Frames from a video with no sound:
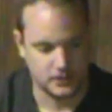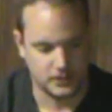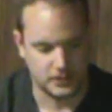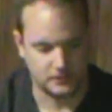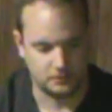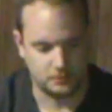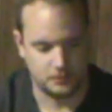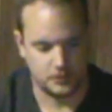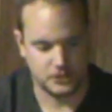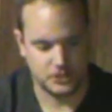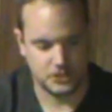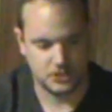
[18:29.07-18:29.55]

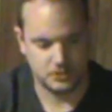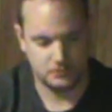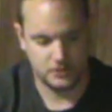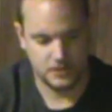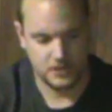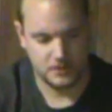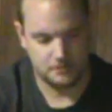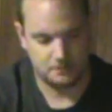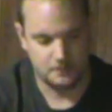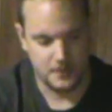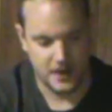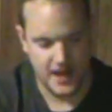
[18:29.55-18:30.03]
He puts them
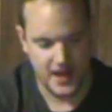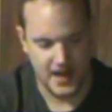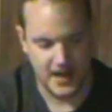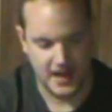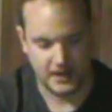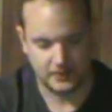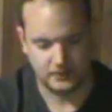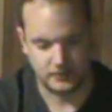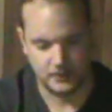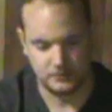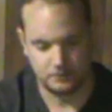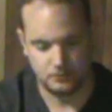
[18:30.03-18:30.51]
in a
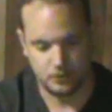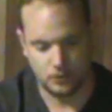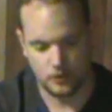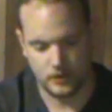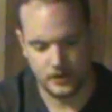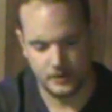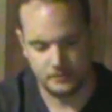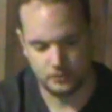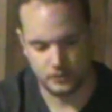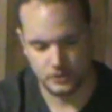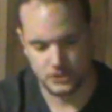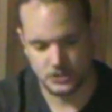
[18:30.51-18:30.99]
bag. The
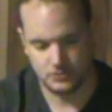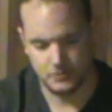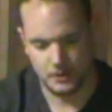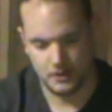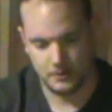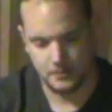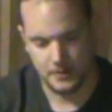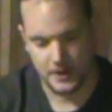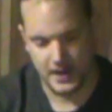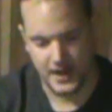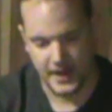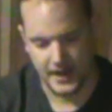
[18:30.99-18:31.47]
employee puts them
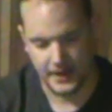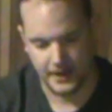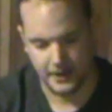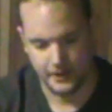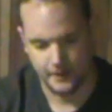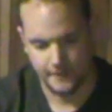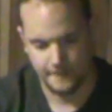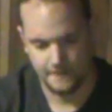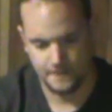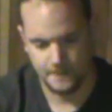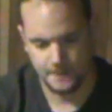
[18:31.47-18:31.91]
in a bag